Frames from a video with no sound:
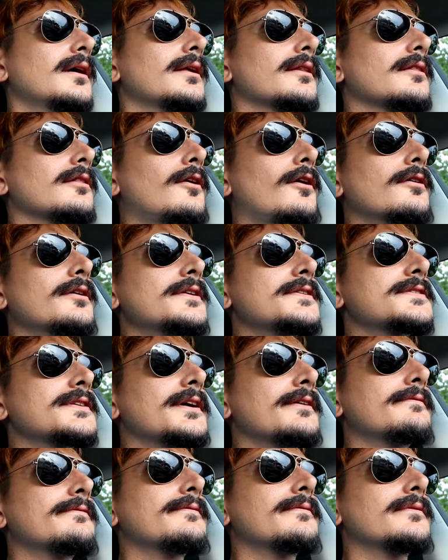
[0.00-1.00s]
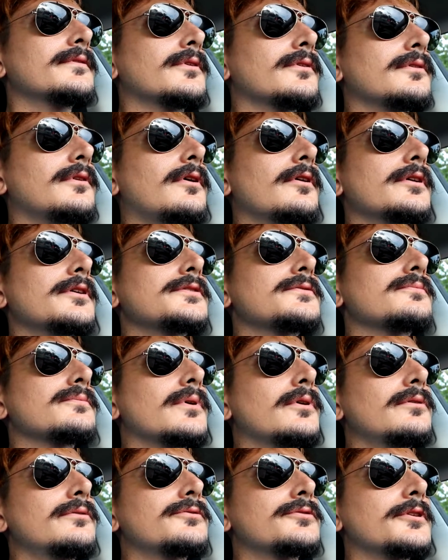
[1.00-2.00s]
The longest
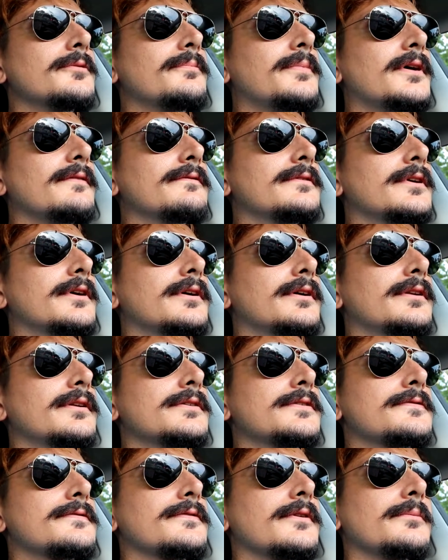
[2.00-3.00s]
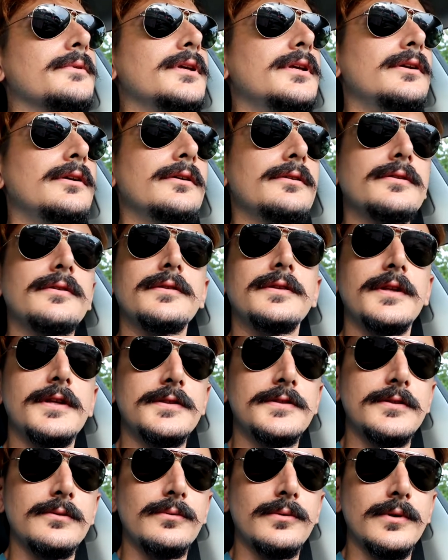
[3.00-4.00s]
road trip I've done is from here to
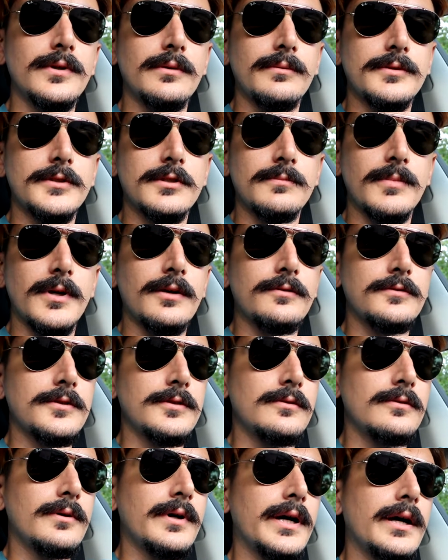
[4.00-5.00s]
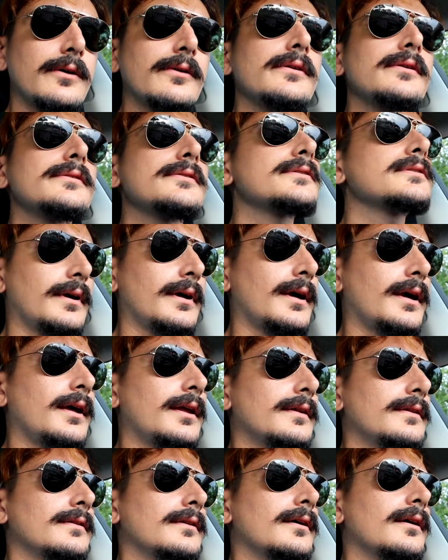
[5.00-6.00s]
Disney World, which is about 2 hours,
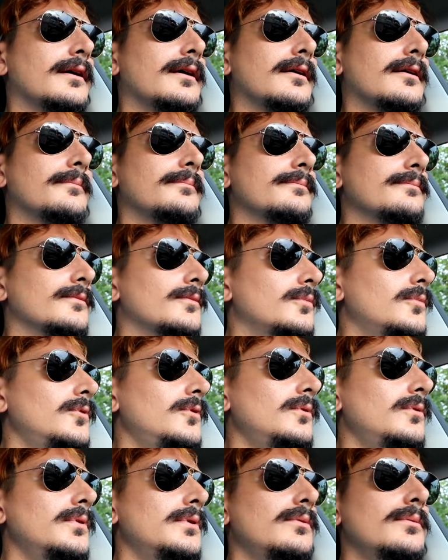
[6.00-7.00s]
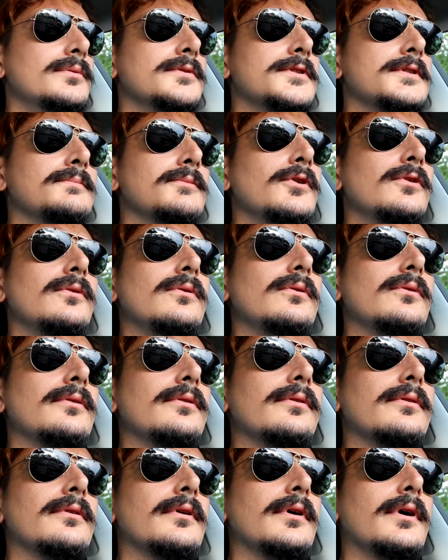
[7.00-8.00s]
and it was smooth.
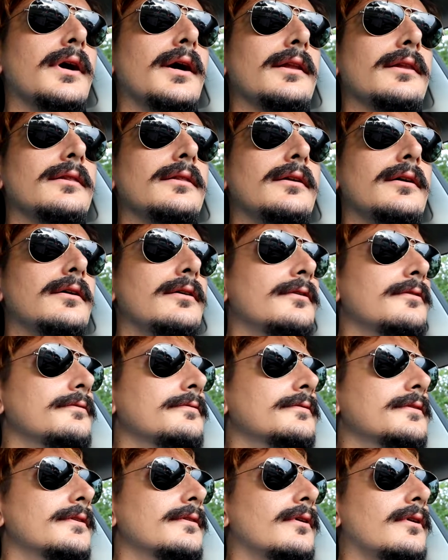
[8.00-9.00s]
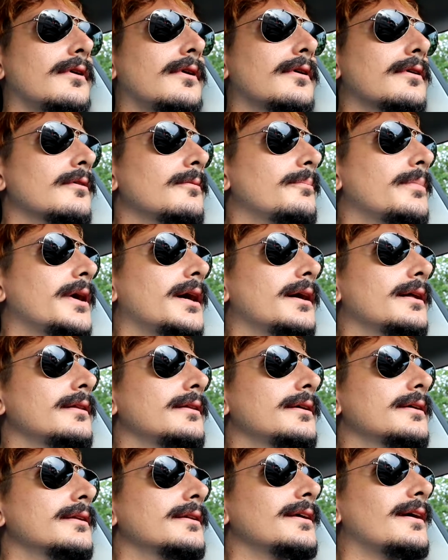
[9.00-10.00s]
I loved the
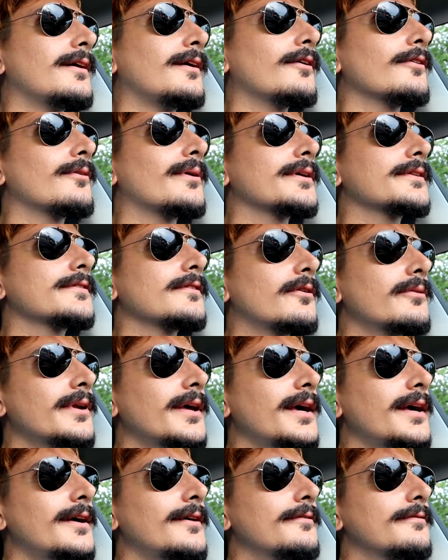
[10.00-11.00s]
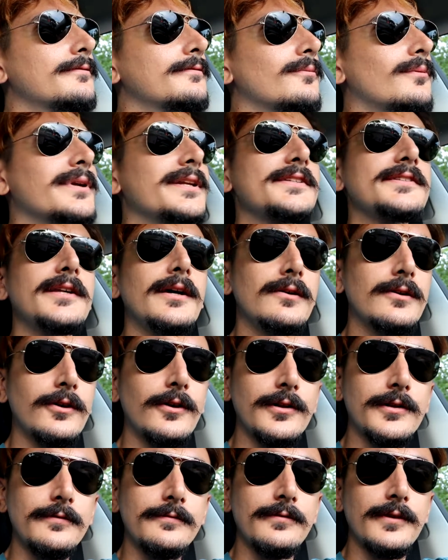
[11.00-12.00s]
autopilot, although I don't have what is now
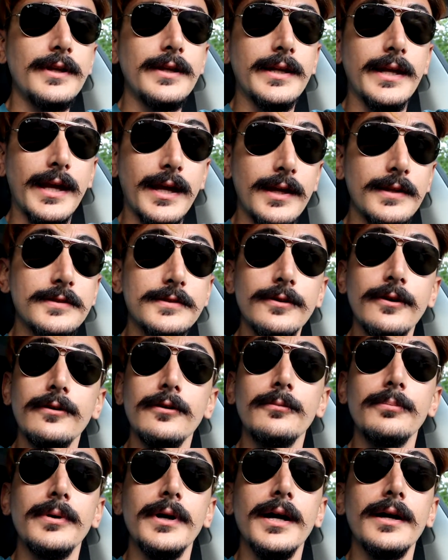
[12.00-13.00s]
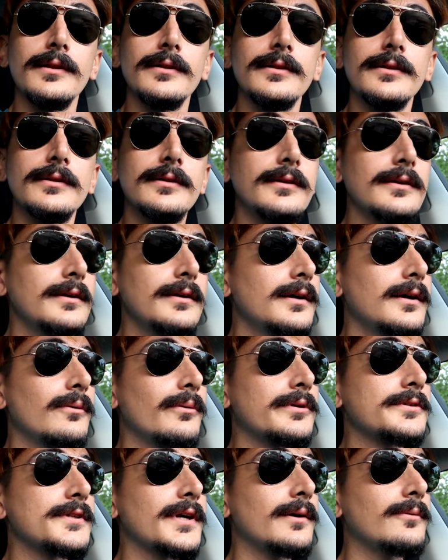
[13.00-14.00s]
called enhanced autopilot,
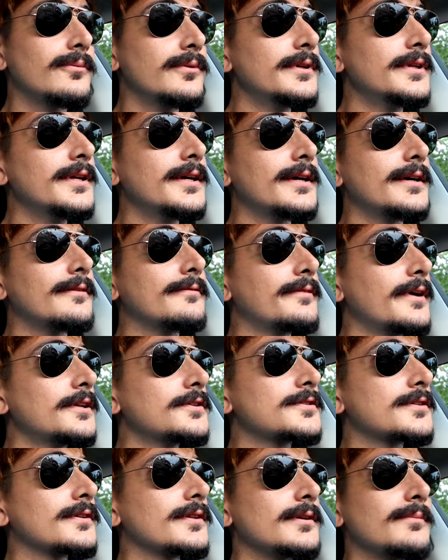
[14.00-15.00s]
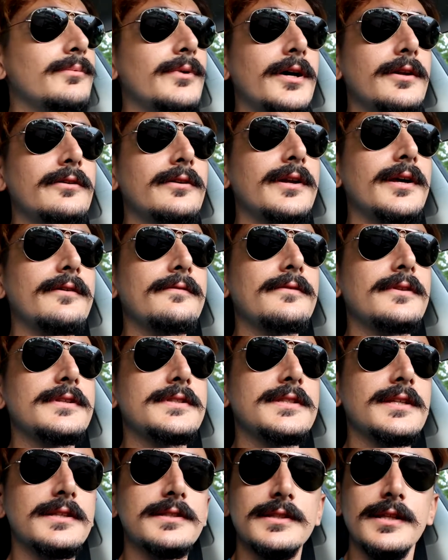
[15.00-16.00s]
which I would get eventually, but I don't have the
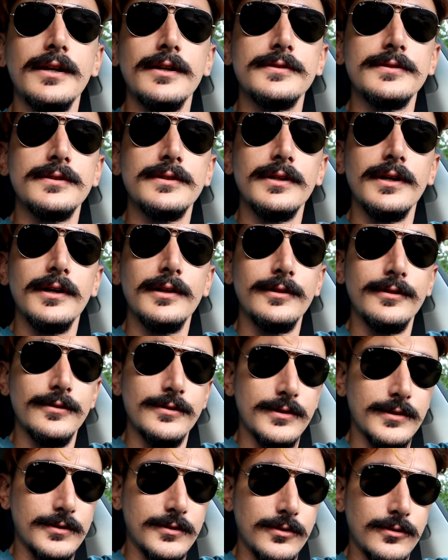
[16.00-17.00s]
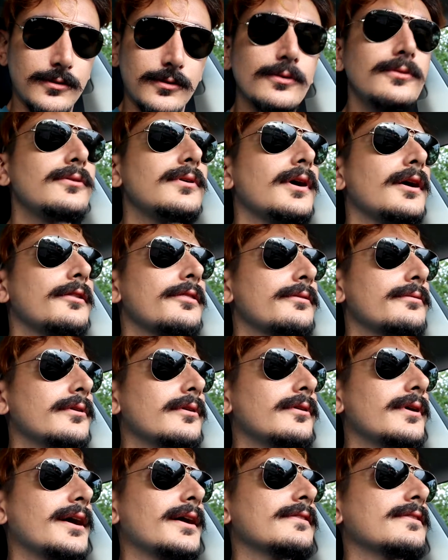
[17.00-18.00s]
$6,000 to
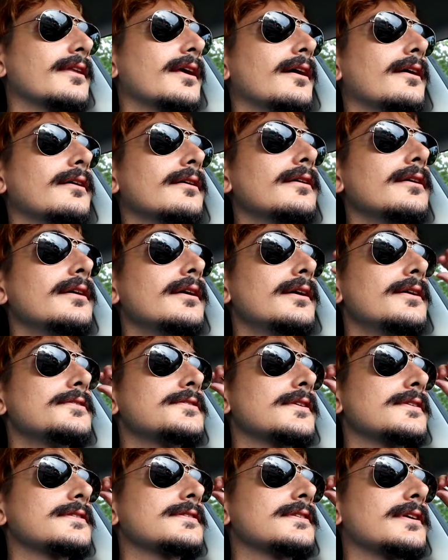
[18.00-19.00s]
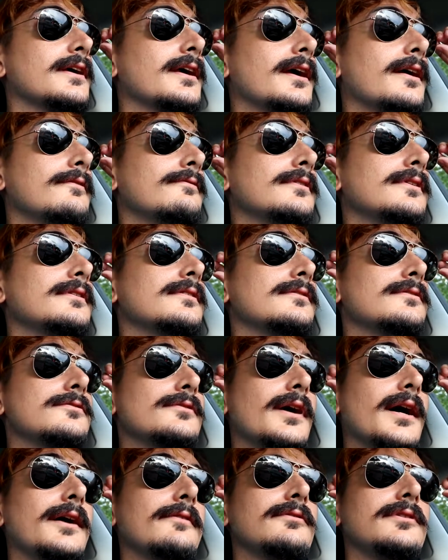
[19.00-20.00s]
throw at that just to have it
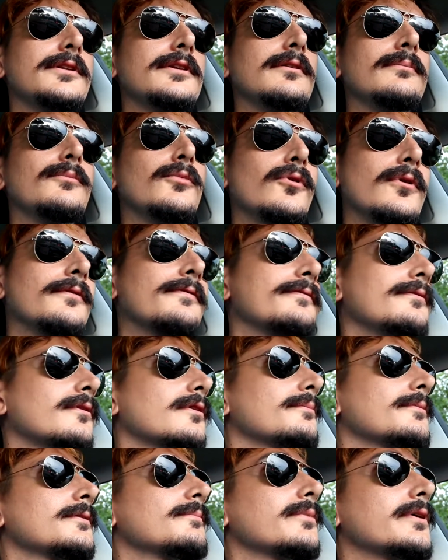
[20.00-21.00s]
drive a little more for me.